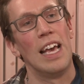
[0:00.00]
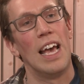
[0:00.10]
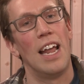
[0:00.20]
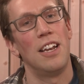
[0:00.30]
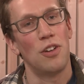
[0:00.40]

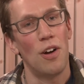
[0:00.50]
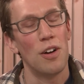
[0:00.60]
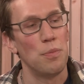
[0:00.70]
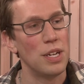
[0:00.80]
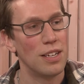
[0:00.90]
and it's
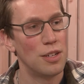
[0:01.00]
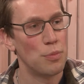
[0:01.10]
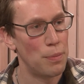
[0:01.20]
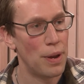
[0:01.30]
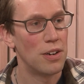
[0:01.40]
hard because it's
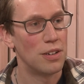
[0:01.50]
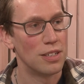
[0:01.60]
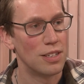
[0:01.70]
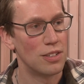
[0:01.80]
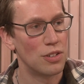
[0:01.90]
my
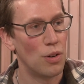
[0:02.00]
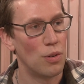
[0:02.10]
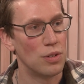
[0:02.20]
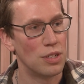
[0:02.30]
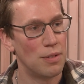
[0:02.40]
parents. And
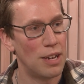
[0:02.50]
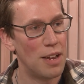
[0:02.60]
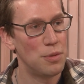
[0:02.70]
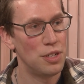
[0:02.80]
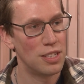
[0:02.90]
so
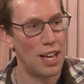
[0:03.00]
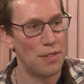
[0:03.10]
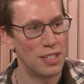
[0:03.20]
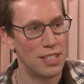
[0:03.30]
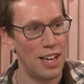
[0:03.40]
sometimes yeah. you just have
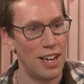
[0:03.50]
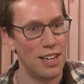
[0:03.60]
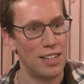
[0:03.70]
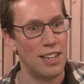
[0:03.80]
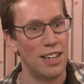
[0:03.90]
to
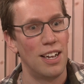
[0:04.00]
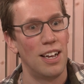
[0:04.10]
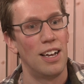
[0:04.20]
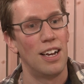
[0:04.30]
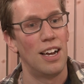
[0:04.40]
say,
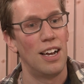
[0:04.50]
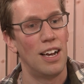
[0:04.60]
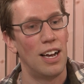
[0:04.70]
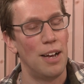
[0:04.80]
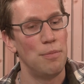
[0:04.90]

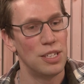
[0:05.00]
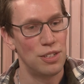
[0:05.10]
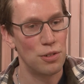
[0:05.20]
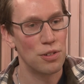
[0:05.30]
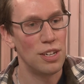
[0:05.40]
I'm
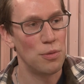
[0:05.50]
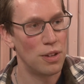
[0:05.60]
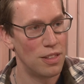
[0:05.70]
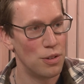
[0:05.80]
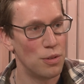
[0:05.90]
disagreeing
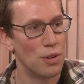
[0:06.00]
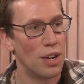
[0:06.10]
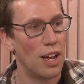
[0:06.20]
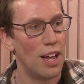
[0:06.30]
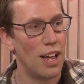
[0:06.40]
with you
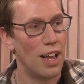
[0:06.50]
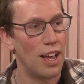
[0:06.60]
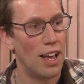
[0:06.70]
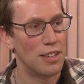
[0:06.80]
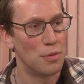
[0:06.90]

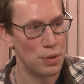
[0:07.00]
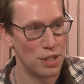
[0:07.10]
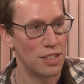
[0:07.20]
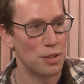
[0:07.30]
as a business